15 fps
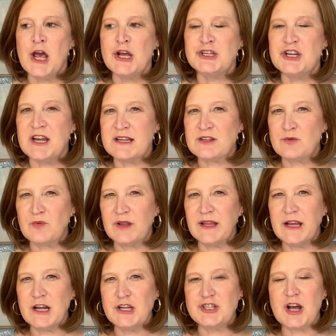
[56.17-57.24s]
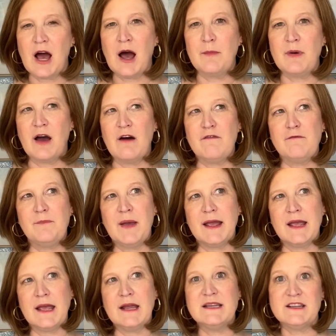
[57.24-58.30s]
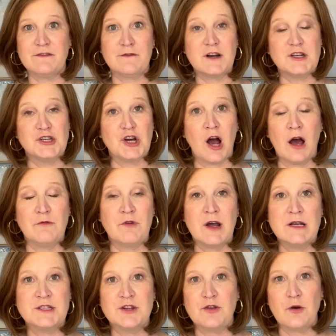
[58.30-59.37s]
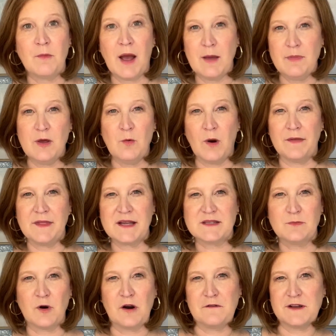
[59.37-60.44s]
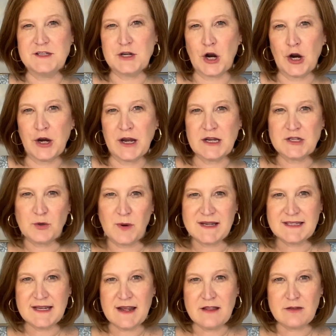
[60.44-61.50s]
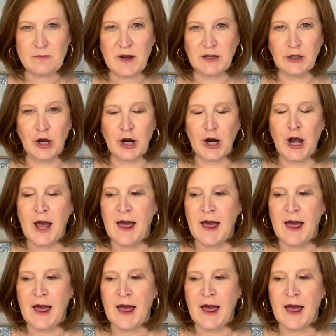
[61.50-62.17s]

She does a really good job of picking different genres. There might be one that's more of a dark and twisty thriller.